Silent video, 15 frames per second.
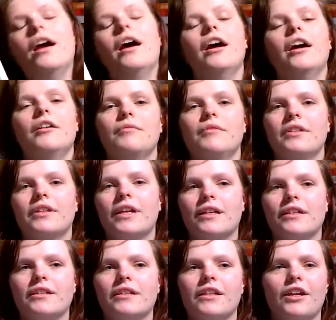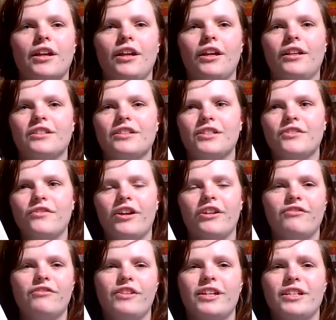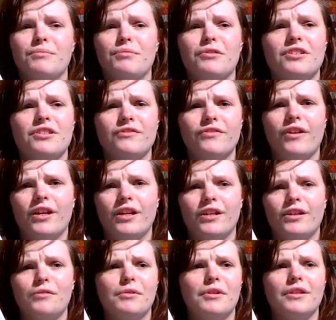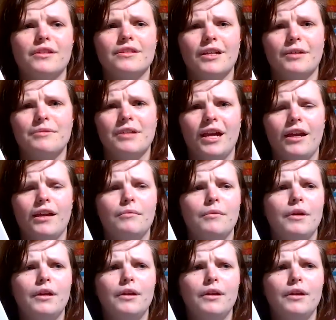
The girl, she's very fierce, but she's very human at the same time.